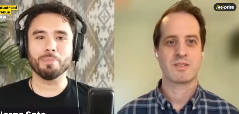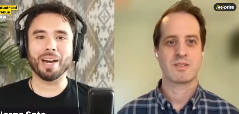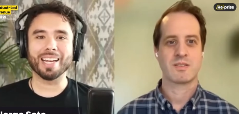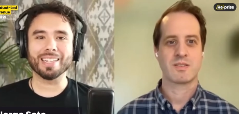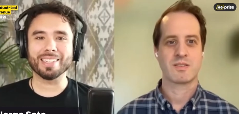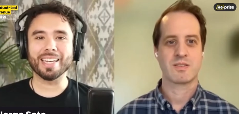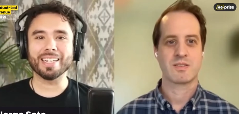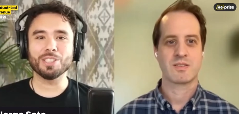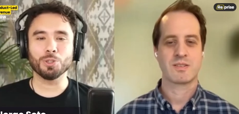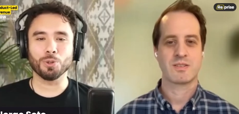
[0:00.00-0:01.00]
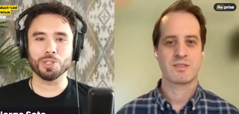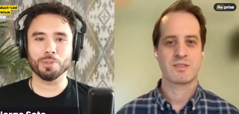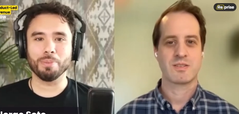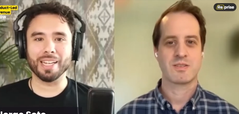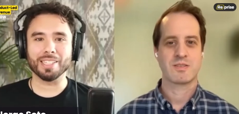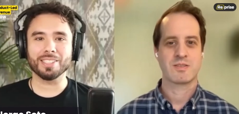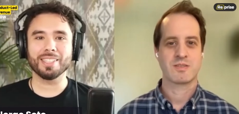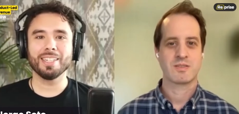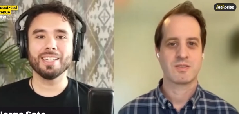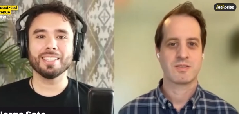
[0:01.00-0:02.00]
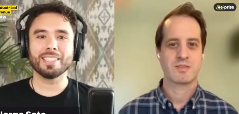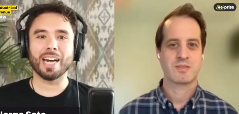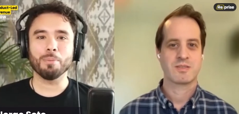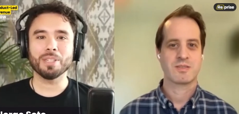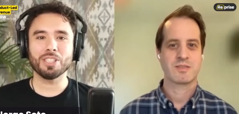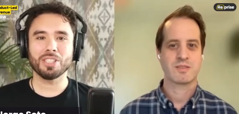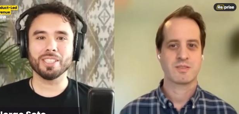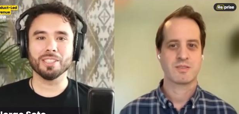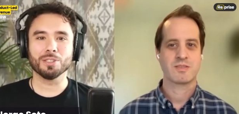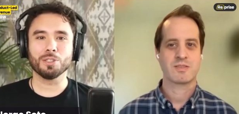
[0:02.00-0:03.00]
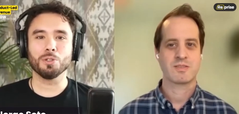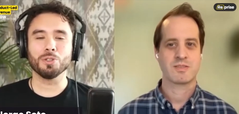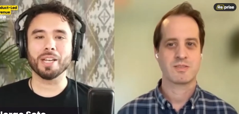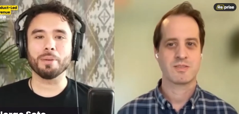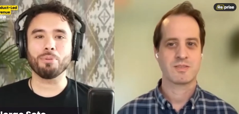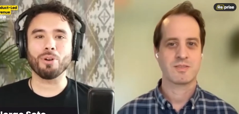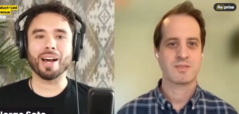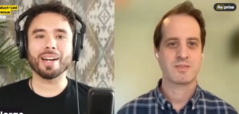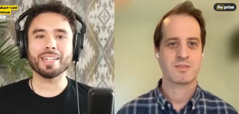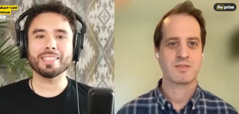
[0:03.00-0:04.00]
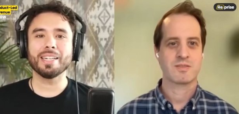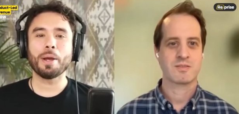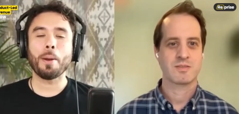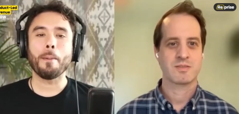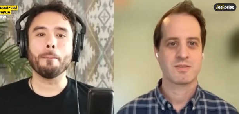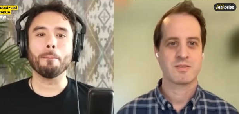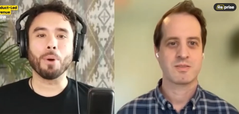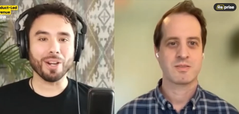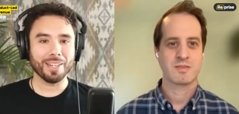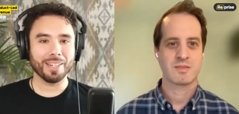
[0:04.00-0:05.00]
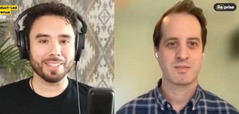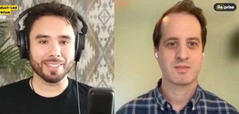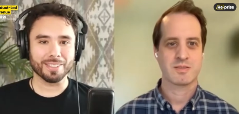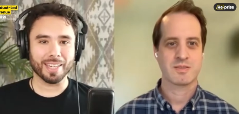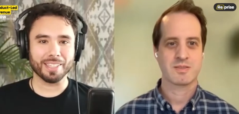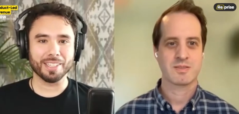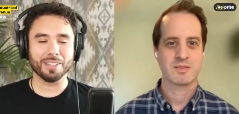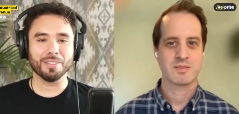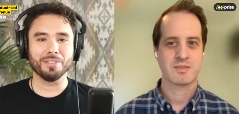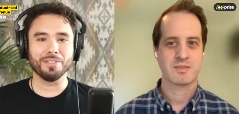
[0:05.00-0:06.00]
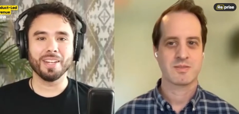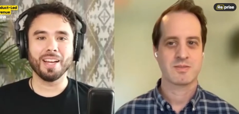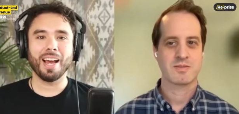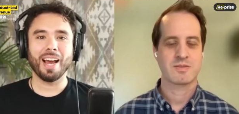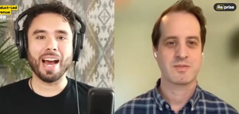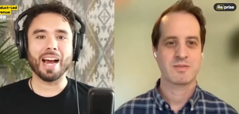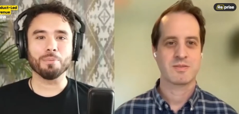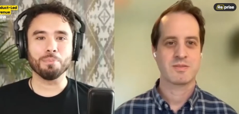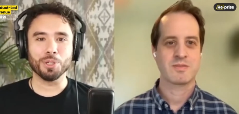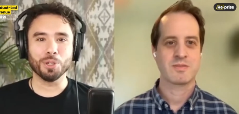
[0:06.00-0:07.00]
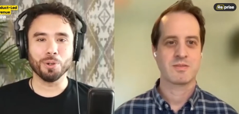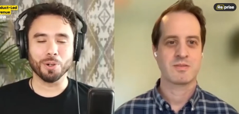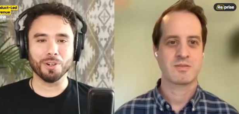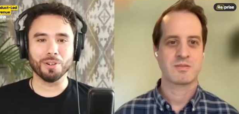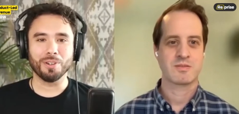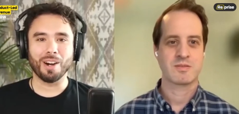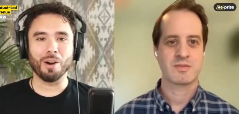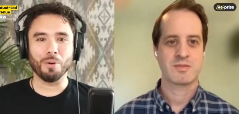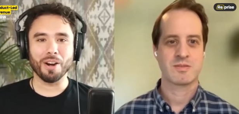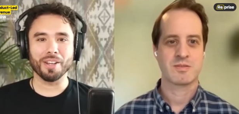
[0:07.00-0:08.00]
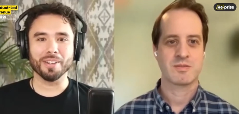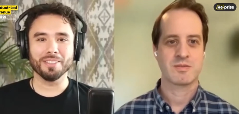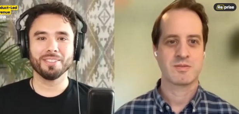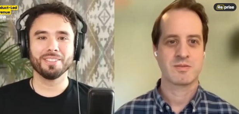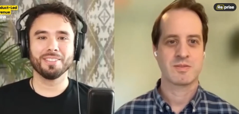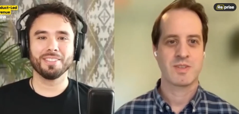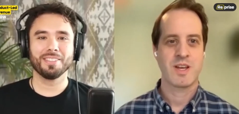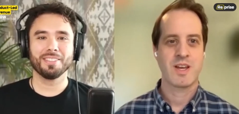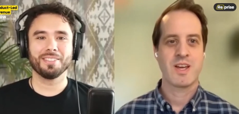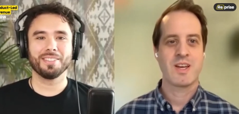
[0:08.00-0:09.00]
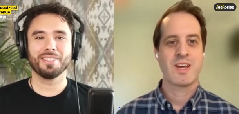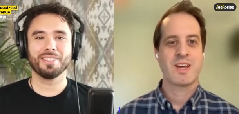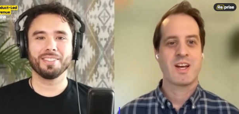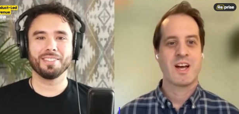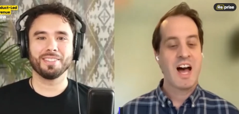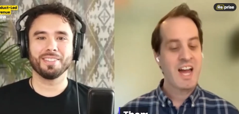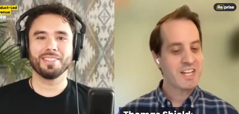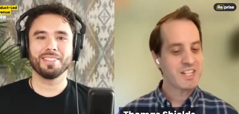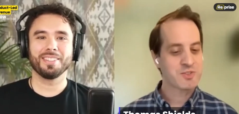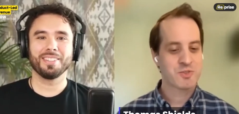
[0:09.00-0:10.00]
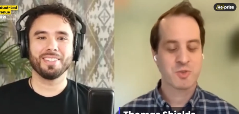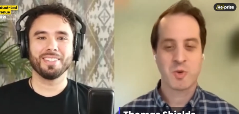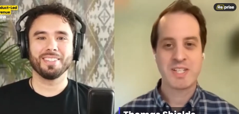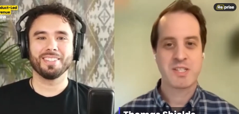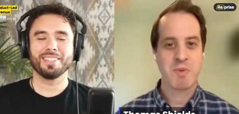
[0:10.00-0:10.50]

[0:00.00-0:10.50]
Speaker 1: by Atlanta, Georgia based Thomas Shields, who's a product marketing executive at Mural. How are you?
Speaker 2: Hi, it's great